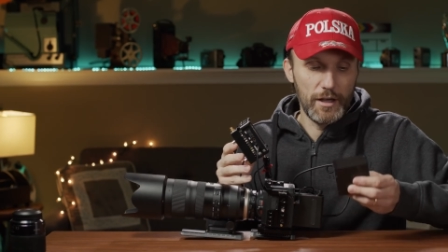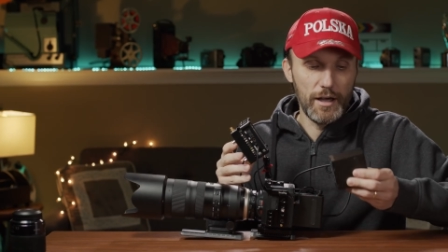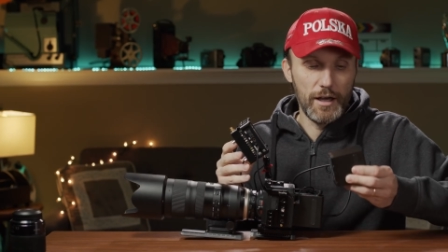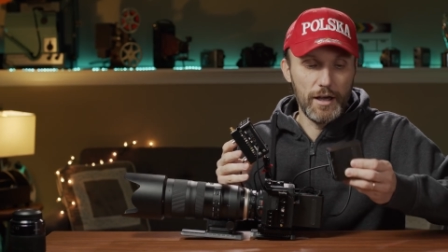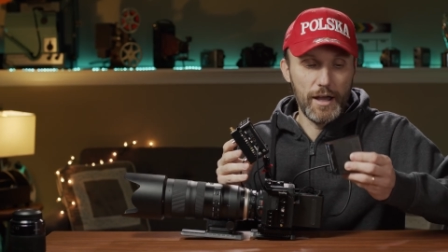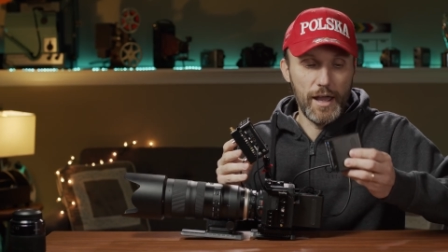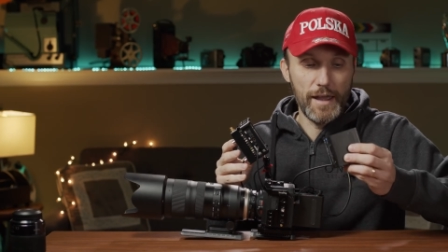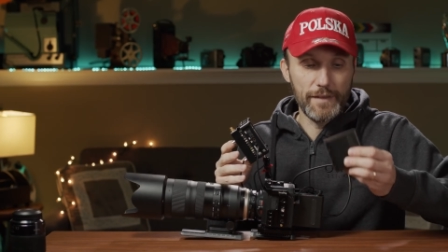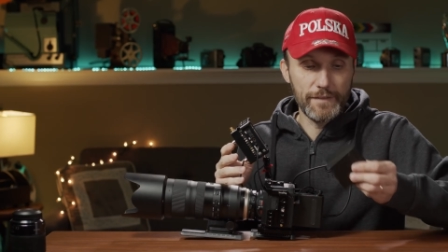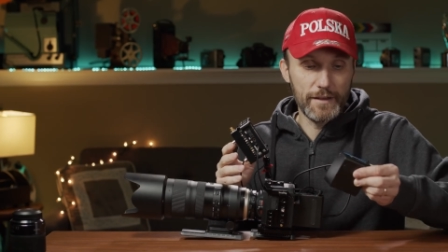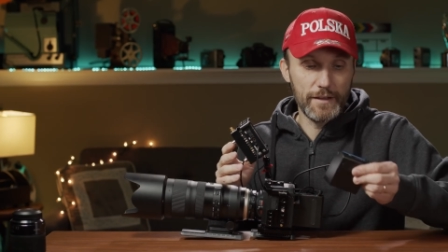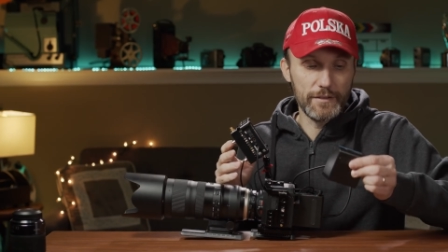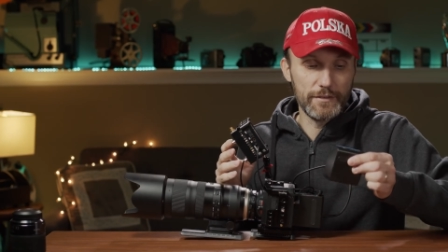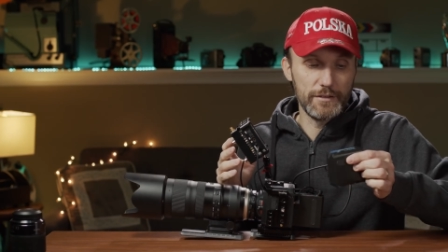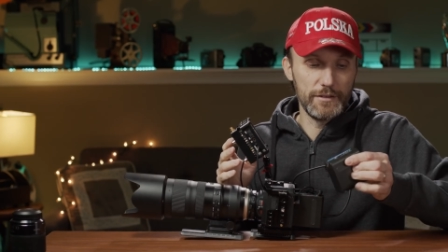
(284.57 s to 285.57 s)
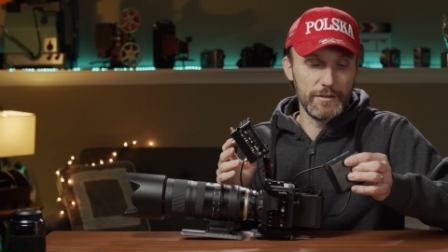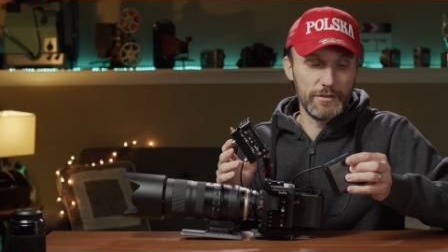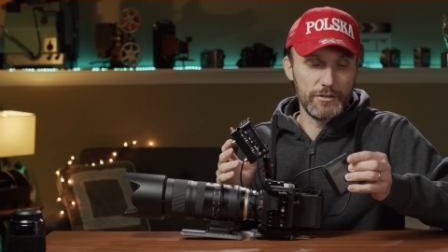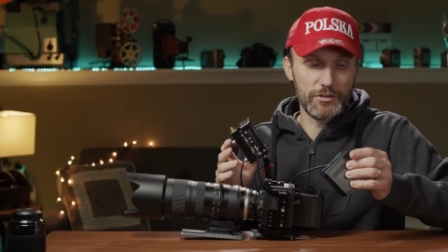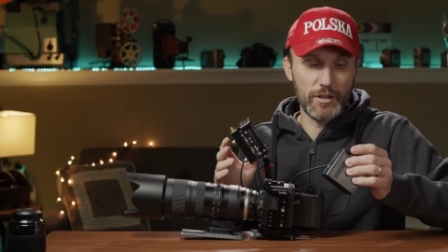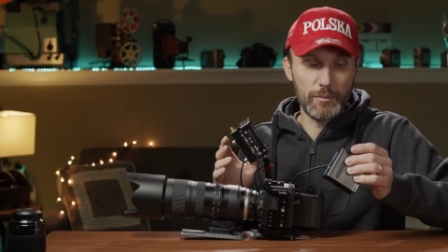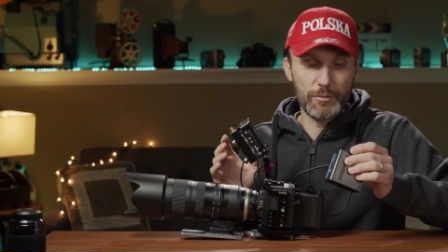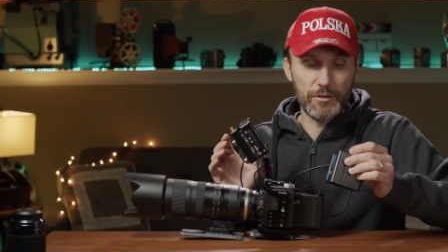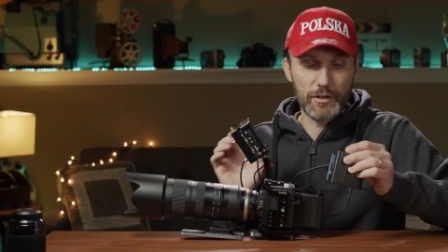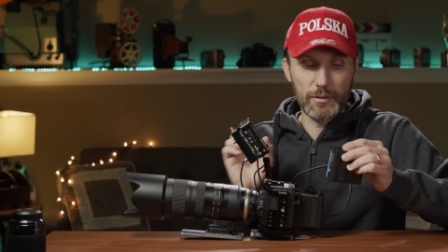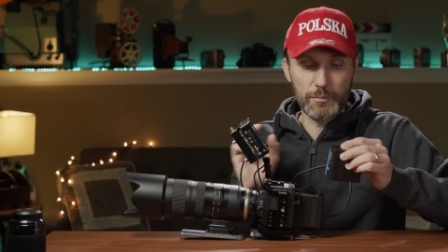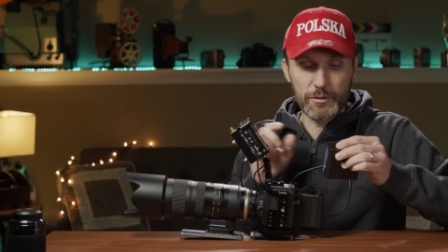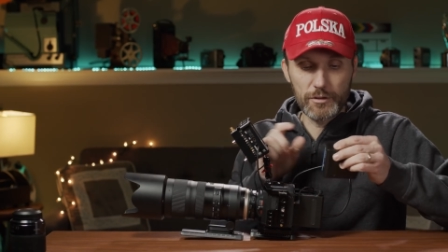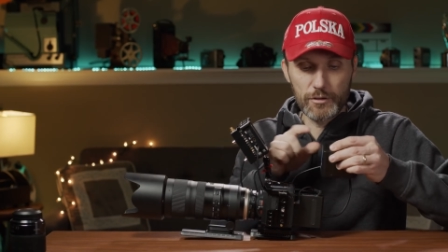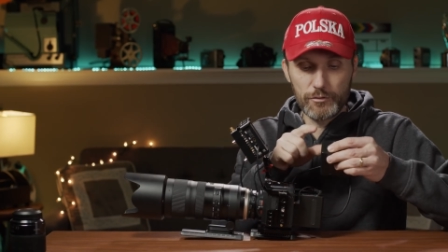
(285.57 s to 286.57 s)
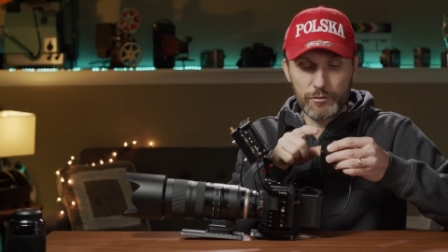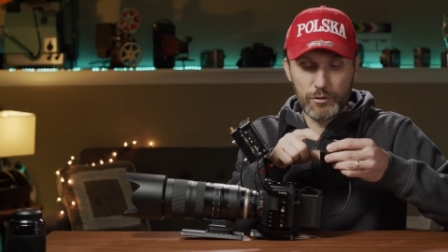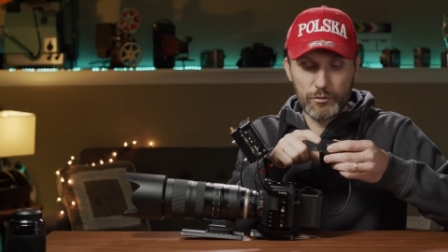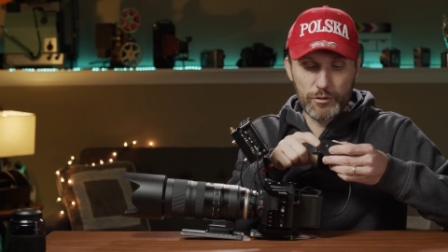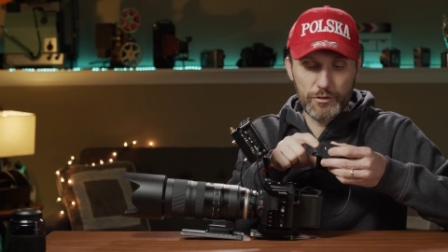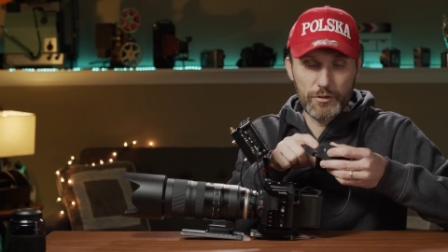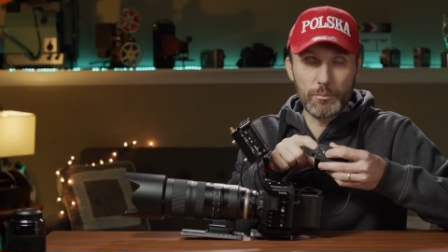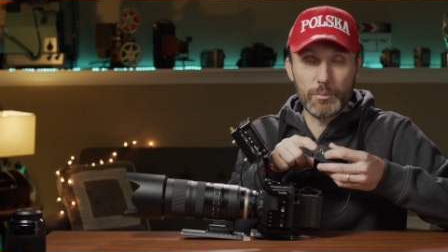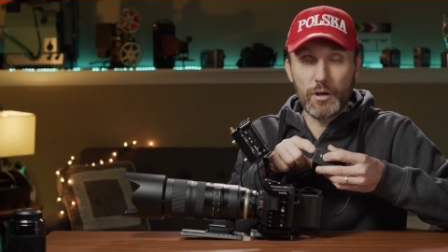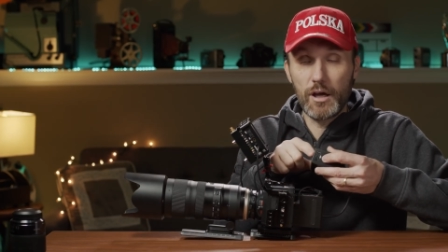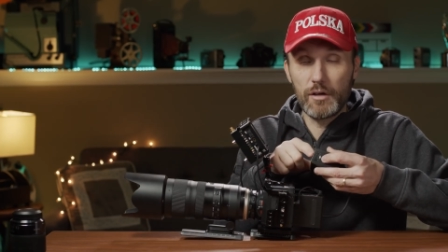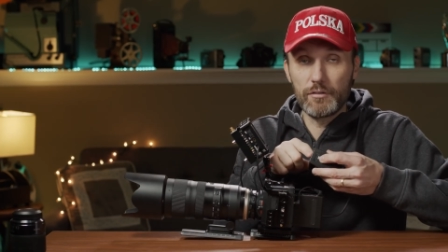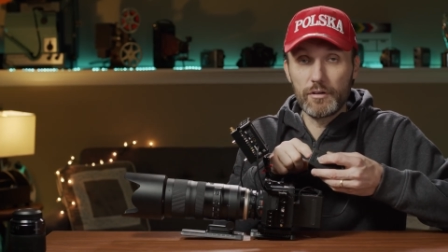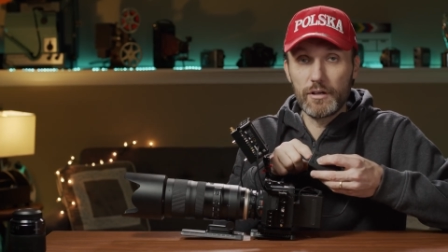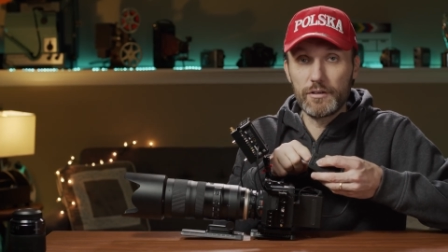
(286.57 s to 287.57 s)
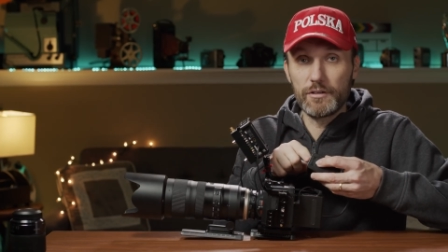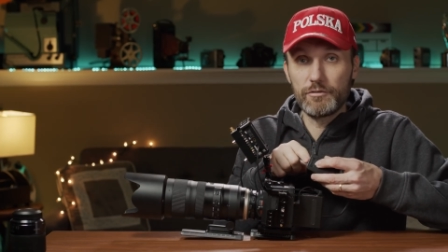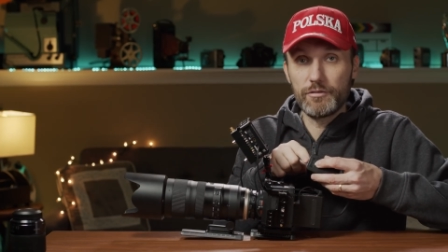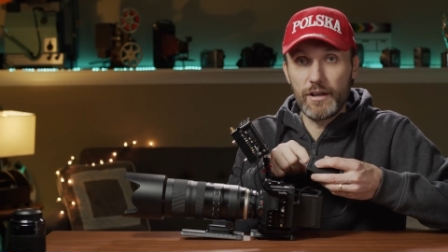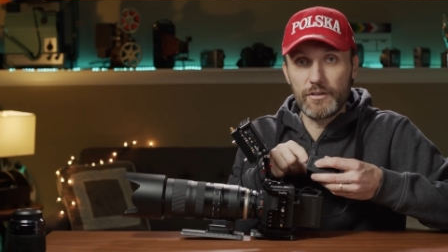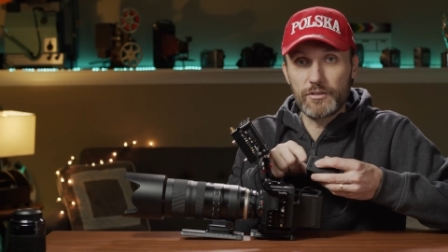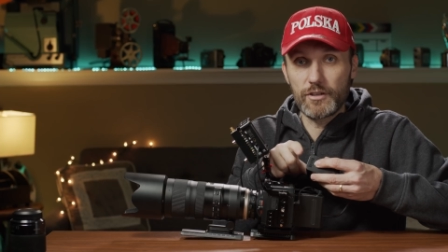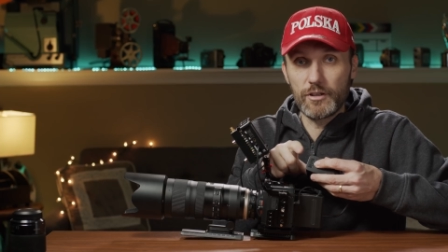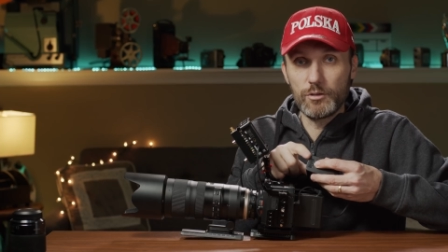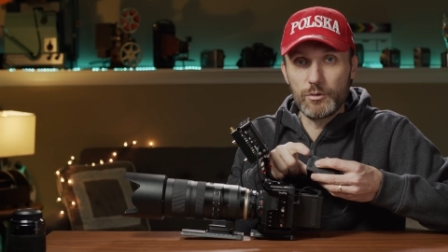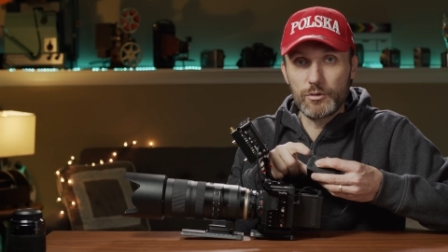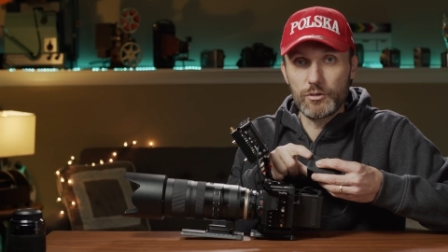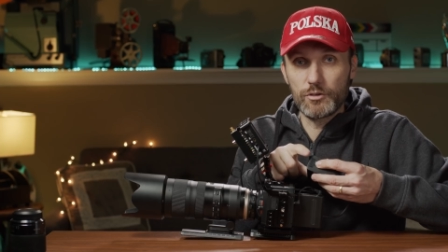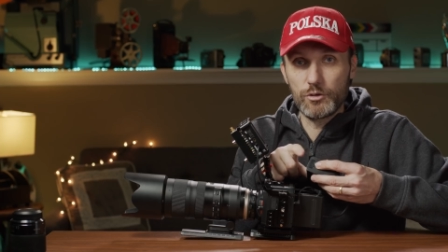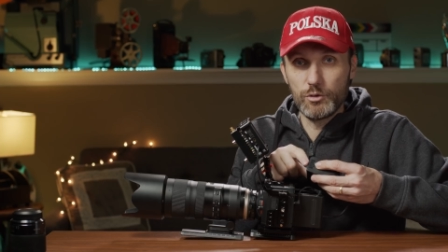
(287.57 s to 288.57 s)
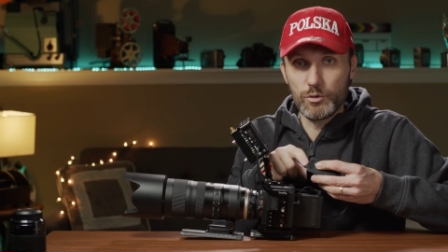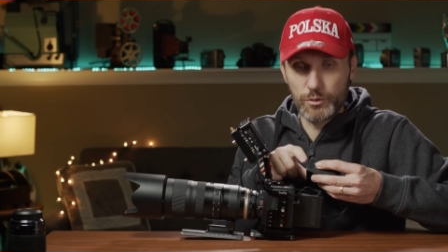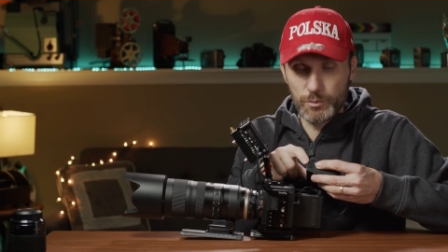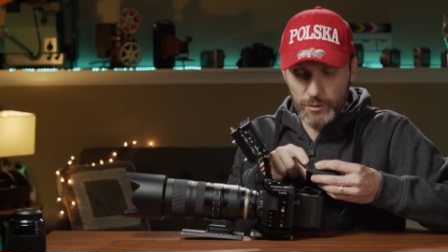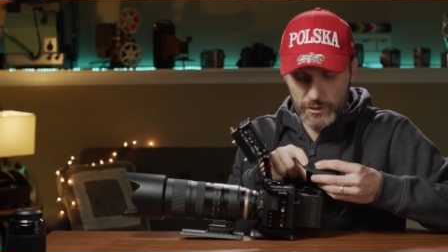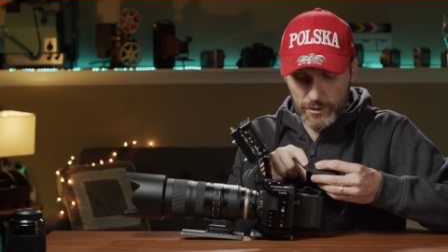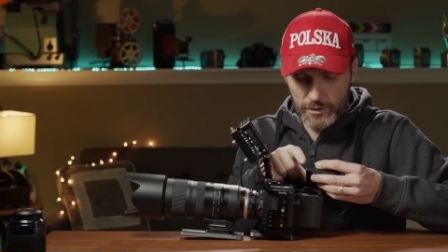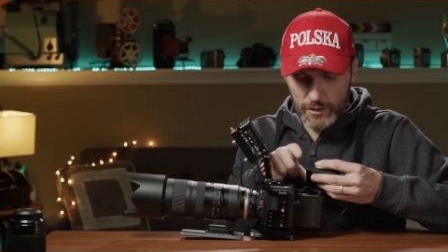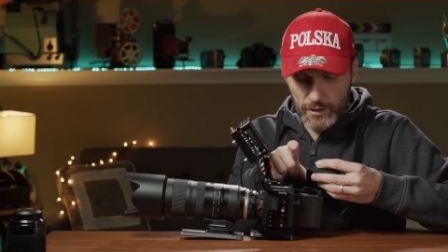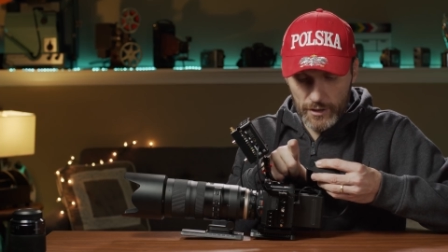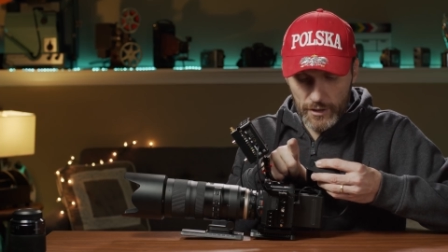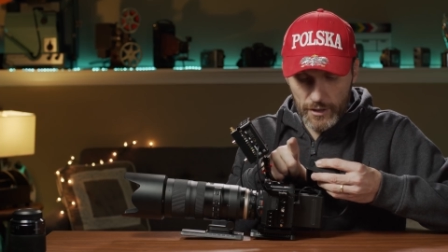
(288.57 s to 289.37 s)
And then the same thing up here, if you, for example, have a device that uses USB